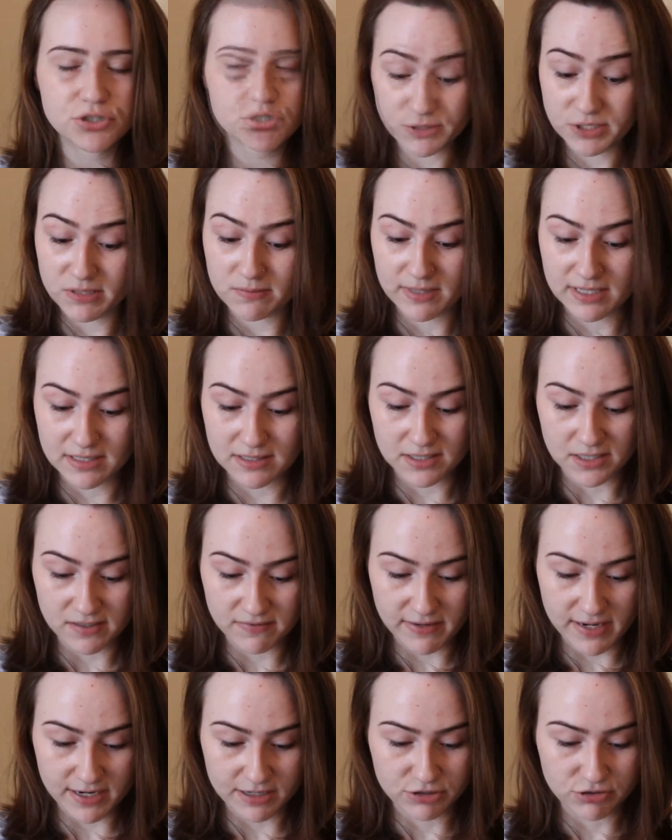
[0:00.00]
Most of my
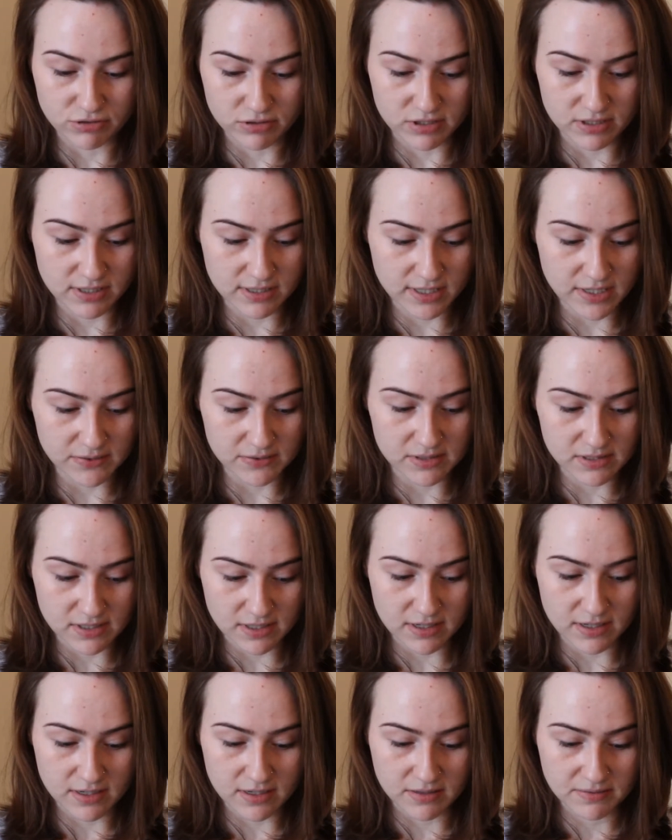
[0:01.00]
stuff actually, I would
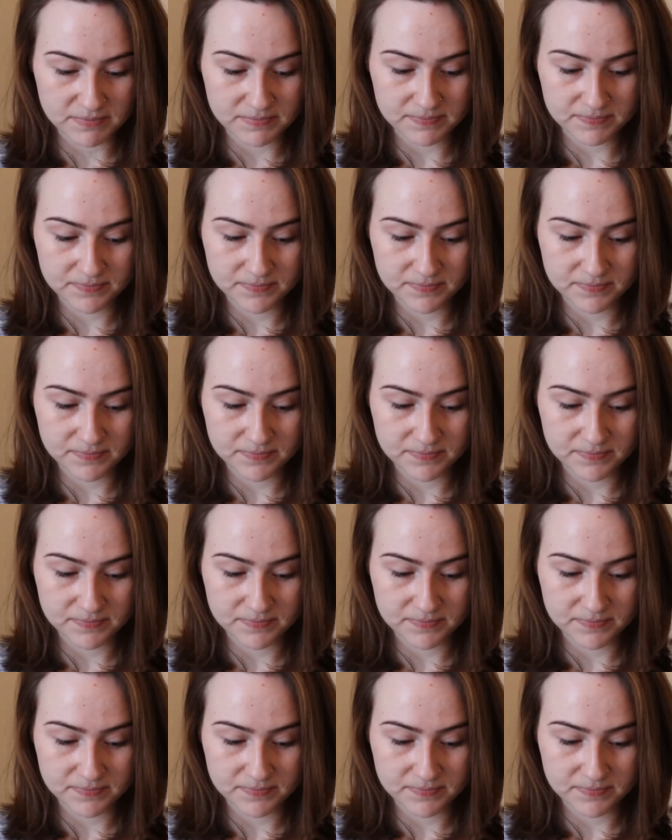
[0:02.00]
say